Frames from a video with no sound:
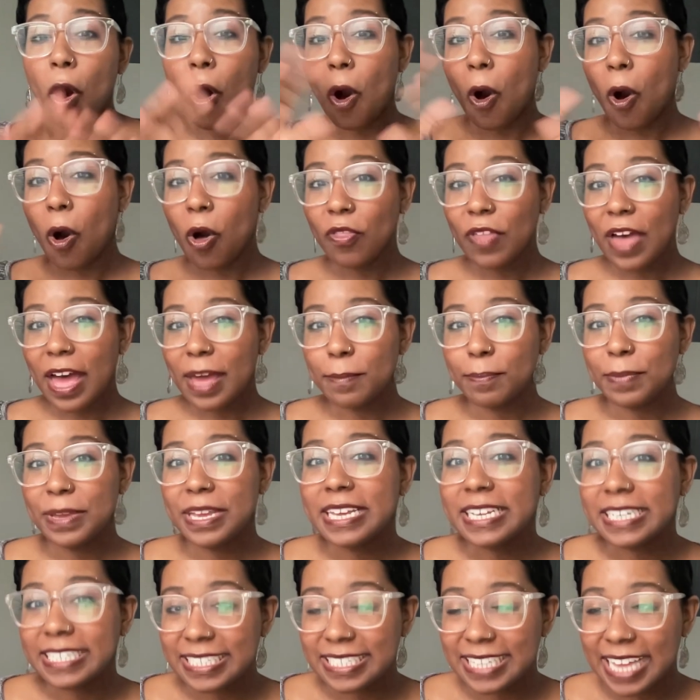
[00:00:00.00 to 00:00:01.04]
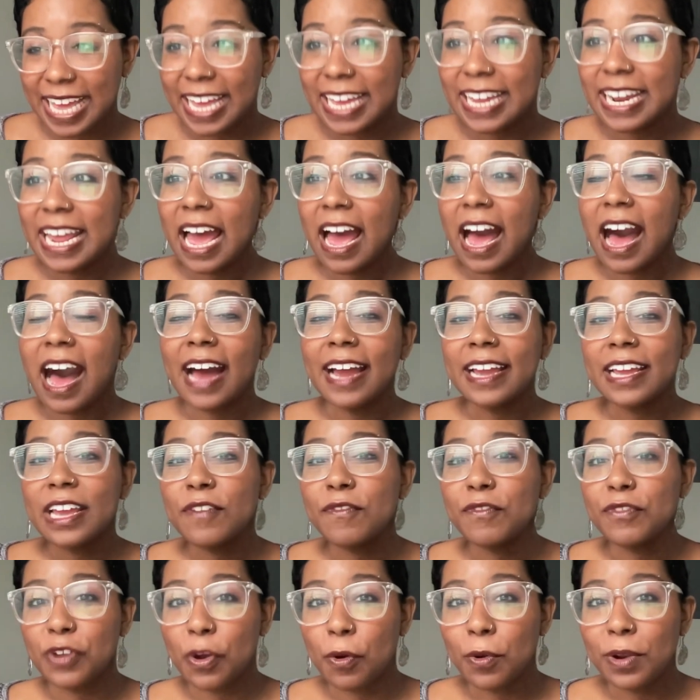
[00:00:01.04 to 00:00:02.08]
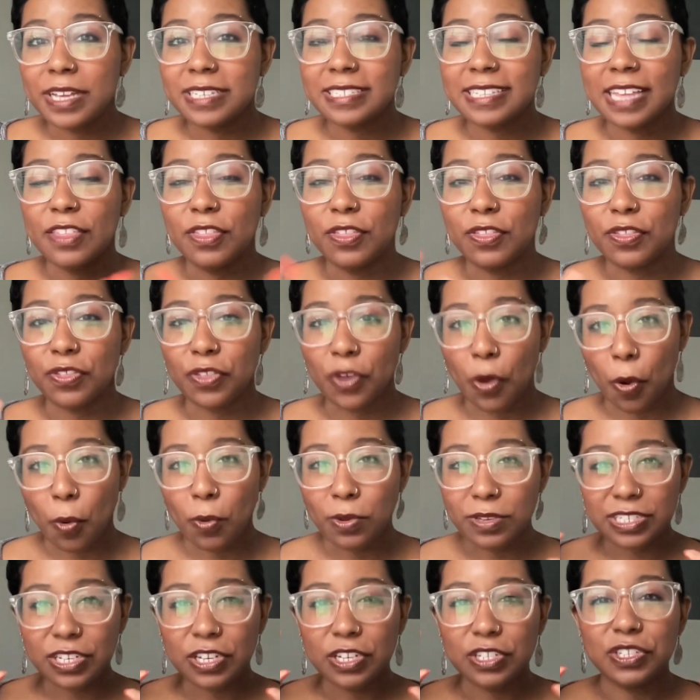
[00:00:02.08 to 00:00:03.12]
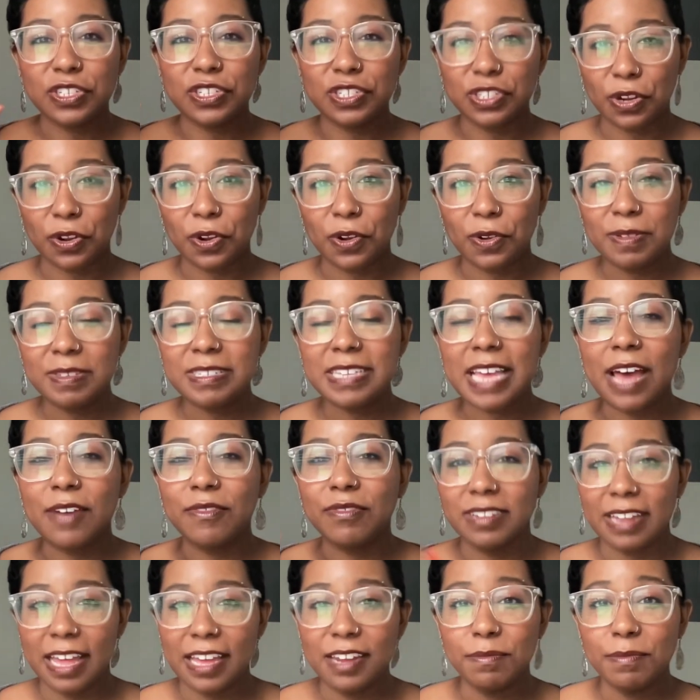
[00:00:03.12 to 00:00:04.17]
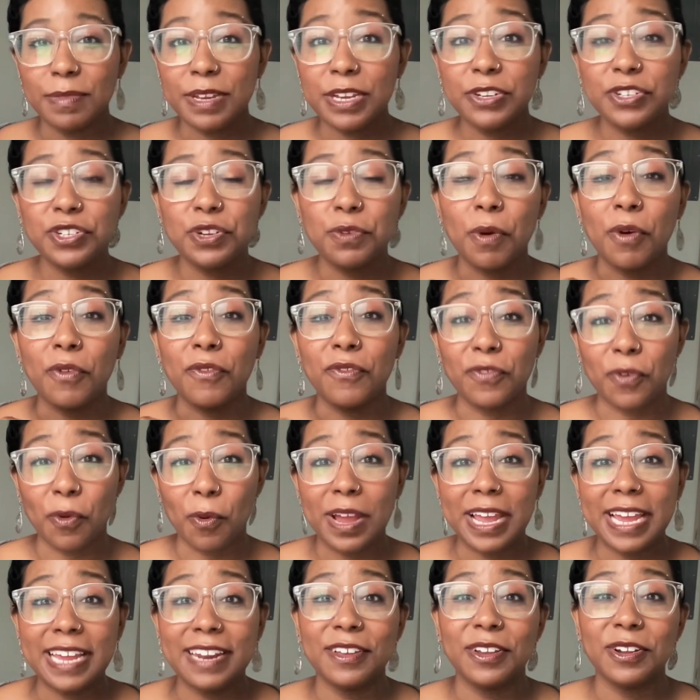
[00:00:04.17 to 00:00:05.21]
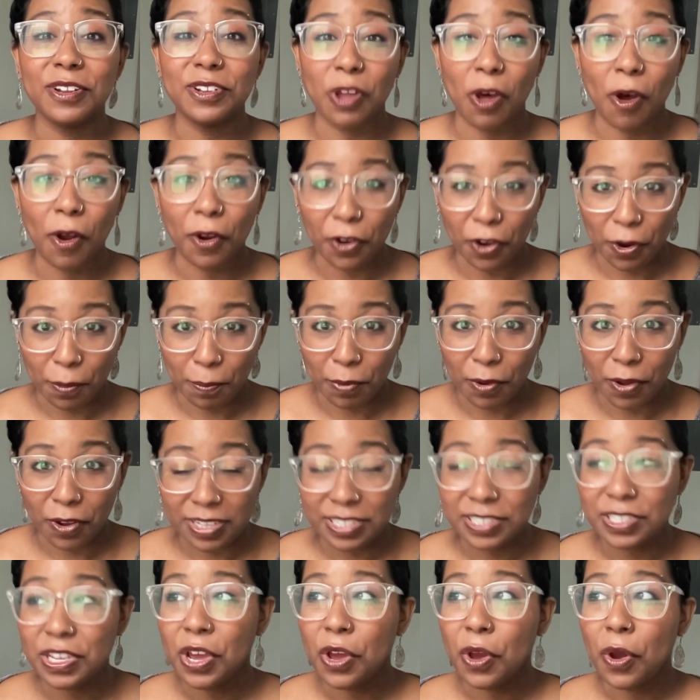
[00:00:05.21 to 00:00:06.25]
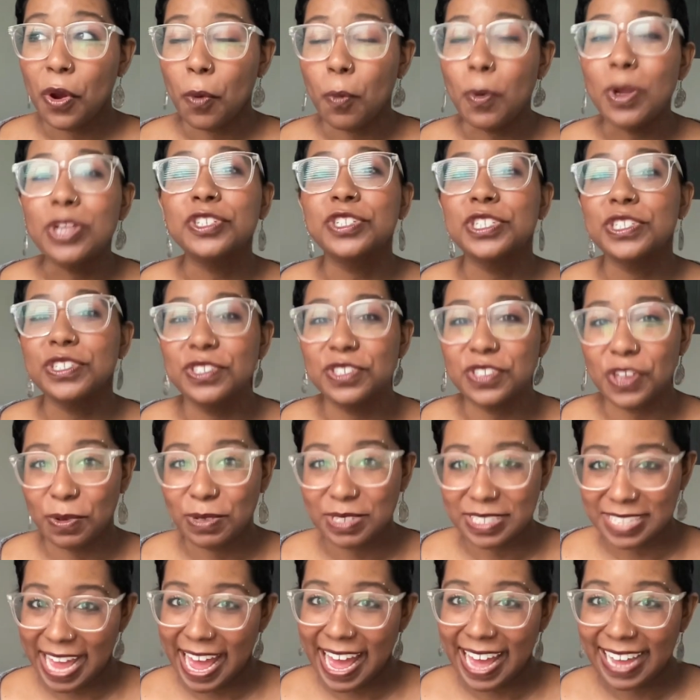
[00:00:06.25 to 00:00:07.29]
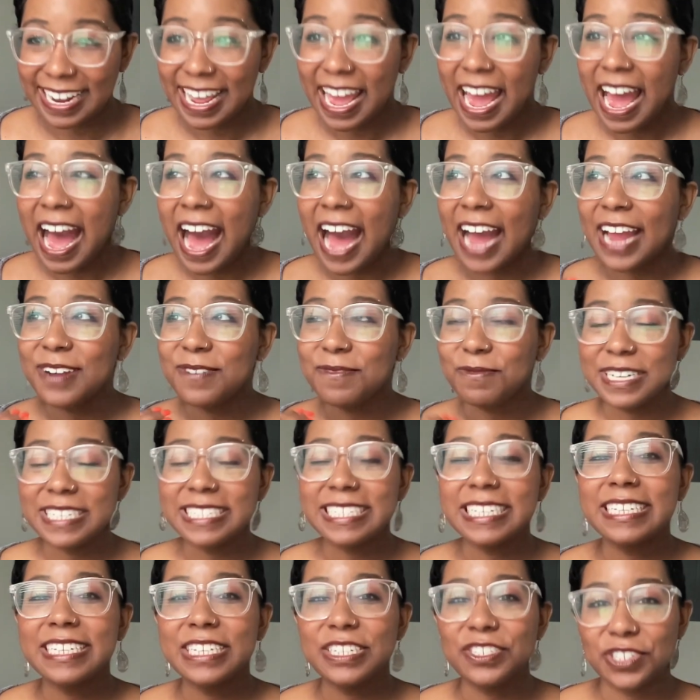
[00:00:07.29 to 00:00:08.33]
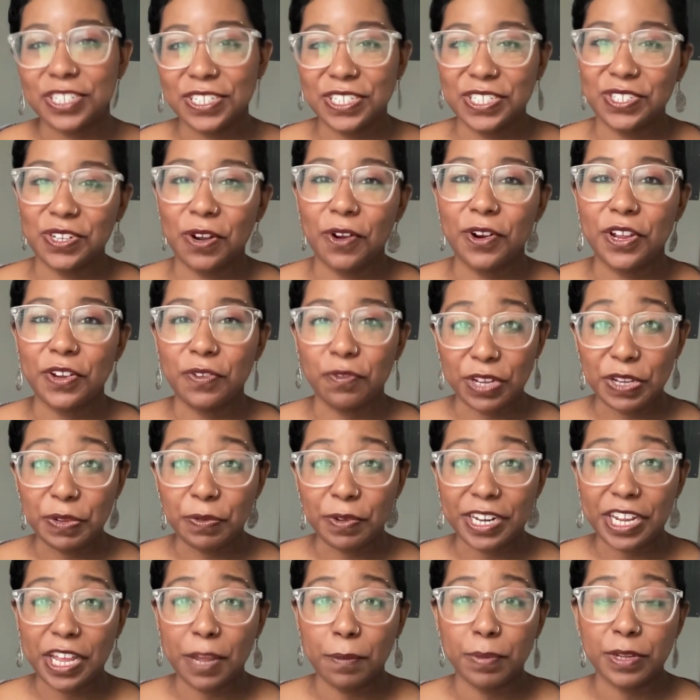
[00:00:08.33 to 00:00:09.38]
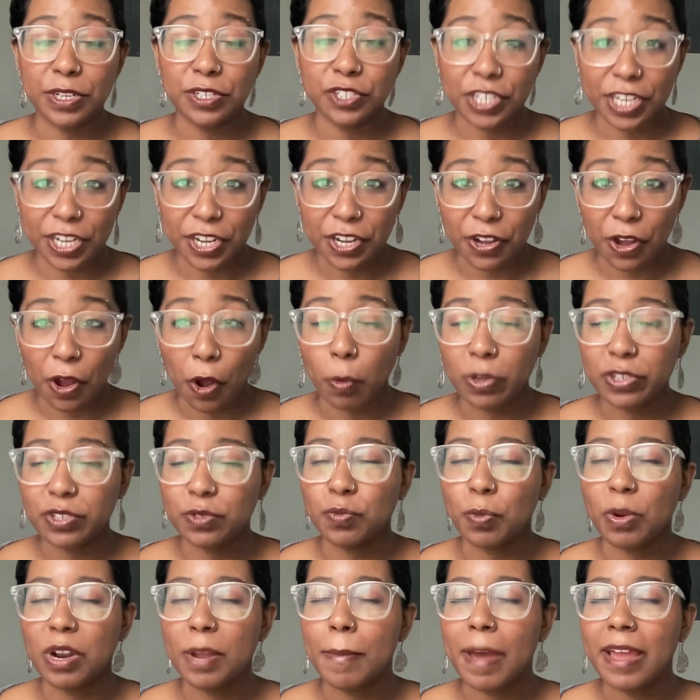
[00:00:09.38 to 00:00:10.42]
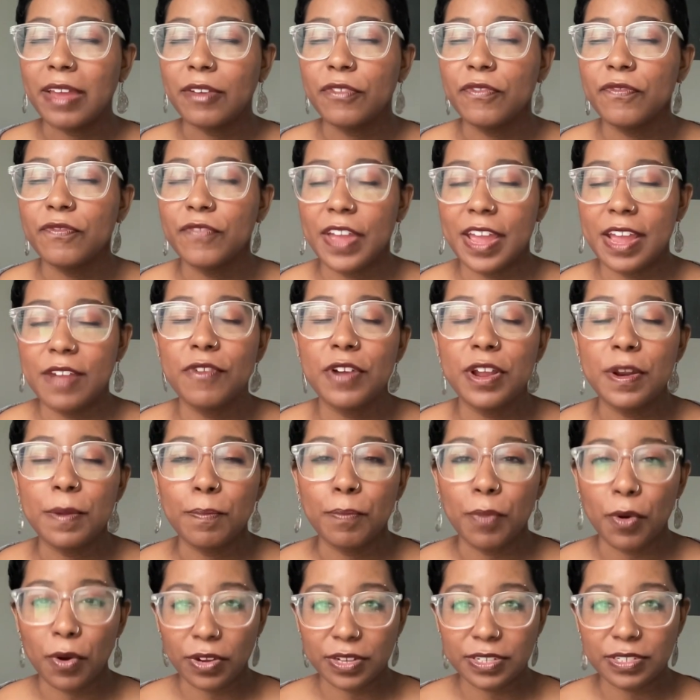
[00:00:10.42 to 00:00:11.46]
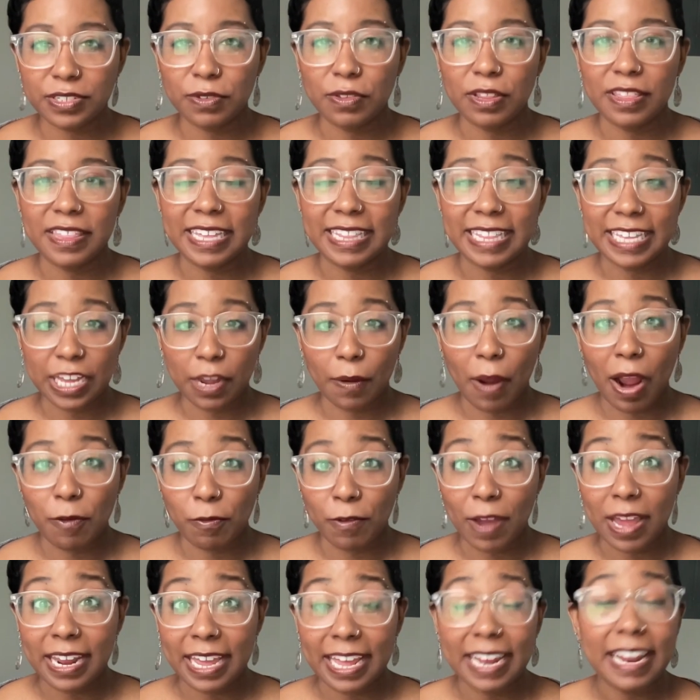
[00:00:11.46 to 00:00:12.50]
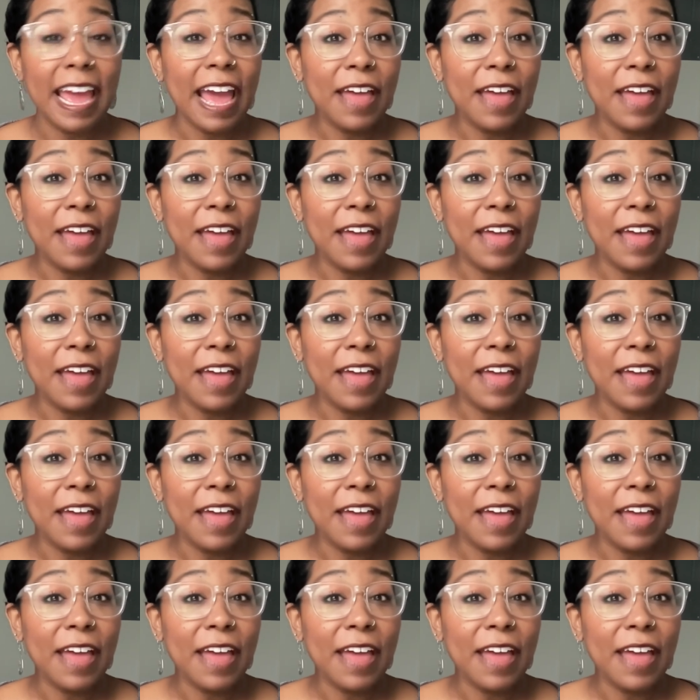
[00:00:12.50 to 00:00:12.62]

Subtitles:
All that being said, I have noticed that those concerns have led me to avoid longer books, which is so sad. I recently just started rereading Pachinko, which is one of my favorite books in the year I read it,